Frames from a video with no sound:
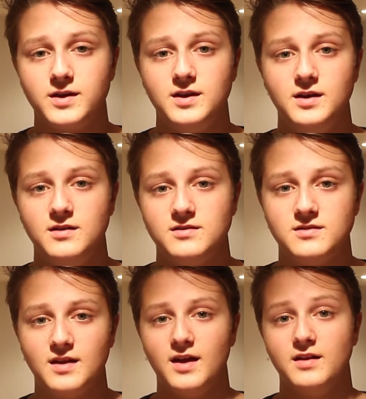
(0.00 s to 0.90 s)

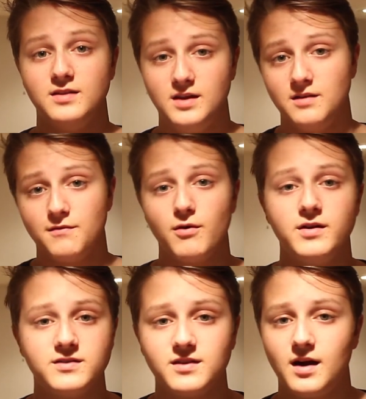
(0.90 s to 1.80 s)
keys and the
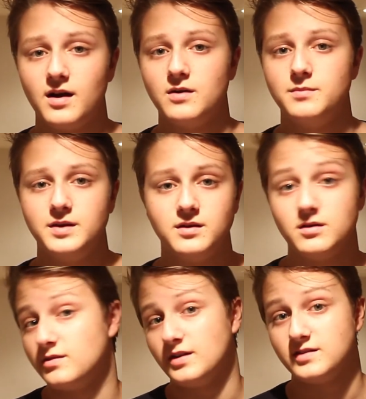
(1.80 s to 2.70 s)
inverted style
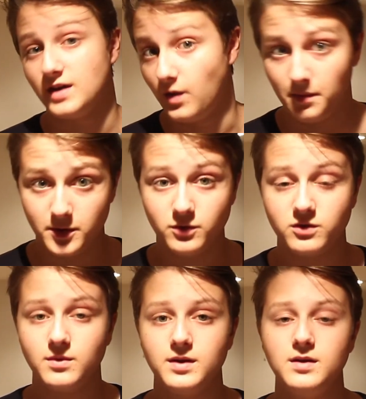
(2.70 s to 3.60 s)
because that's how I'm used
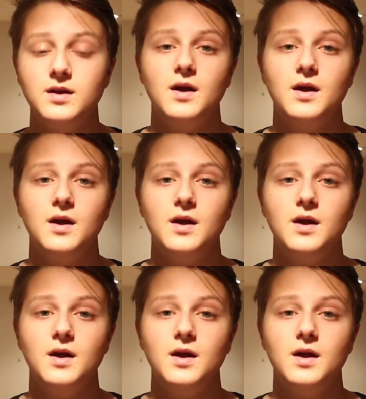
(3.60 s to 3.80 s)
to it,